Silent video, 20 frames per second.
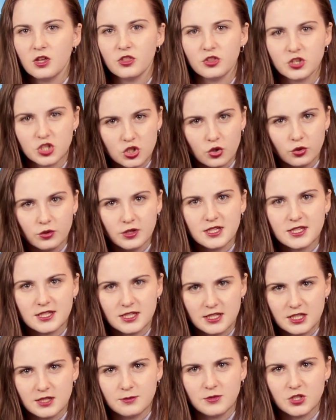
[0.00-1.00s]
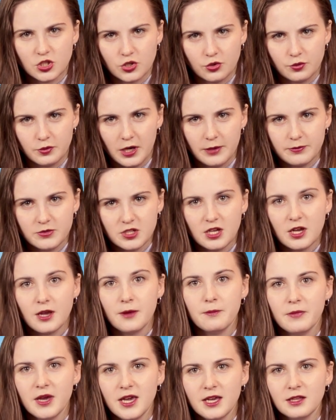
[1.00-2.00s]
The scoring system is corrupt.
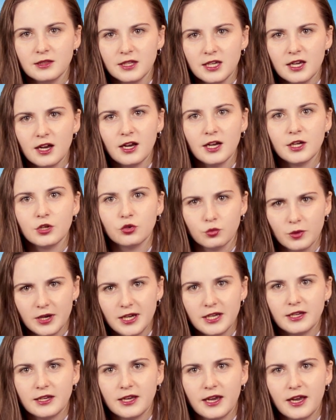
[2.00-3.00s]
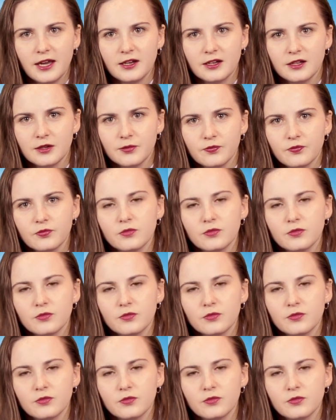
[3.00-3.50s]
Make Lehigh grade again.